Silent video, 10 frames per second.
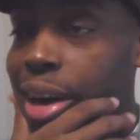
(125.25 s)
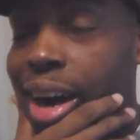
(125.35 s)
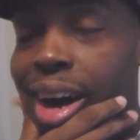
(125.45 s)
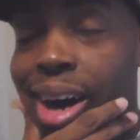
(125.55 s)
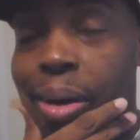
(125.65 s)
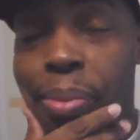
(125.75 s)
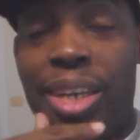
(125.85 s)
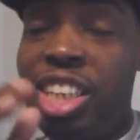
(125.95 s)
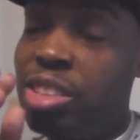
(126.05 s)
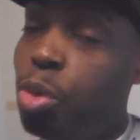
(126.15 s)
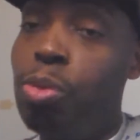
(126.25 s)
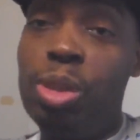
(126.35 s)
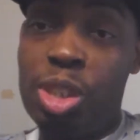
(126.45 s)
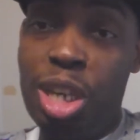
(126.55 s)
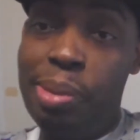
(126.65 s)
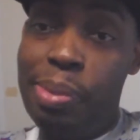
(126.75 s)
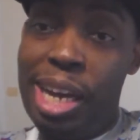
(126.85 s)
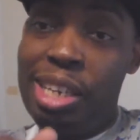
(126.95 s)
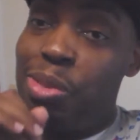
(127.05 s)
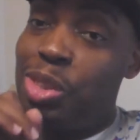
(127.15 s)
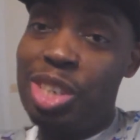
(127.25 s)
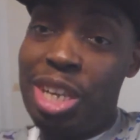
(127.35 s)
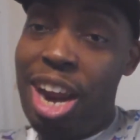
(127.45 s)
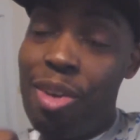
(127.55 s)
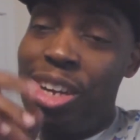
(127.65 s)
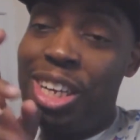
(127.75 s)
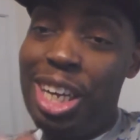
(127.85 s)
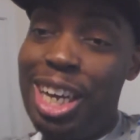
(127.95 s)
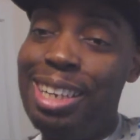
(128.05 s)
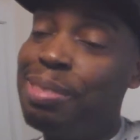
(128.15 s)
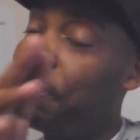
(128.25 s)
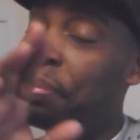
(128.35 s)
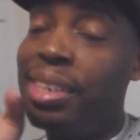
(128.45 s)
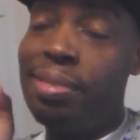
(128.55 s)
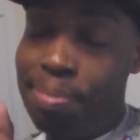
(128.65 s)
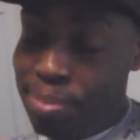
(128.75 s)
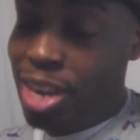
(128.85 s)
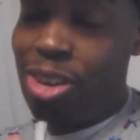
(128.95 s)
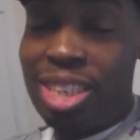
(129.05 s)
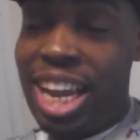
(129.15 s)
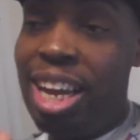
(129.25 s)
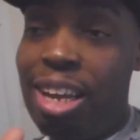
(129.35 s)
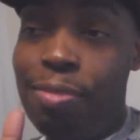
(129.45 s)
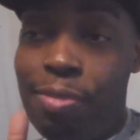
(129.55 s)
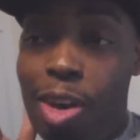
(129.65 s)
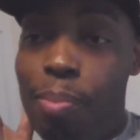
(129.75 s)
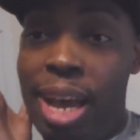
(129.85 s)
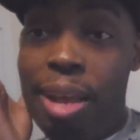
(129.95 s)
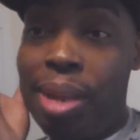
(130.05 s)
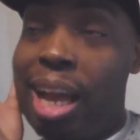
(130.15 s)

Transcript: But this movie was good, man. It was scary, good, entertaining film, man.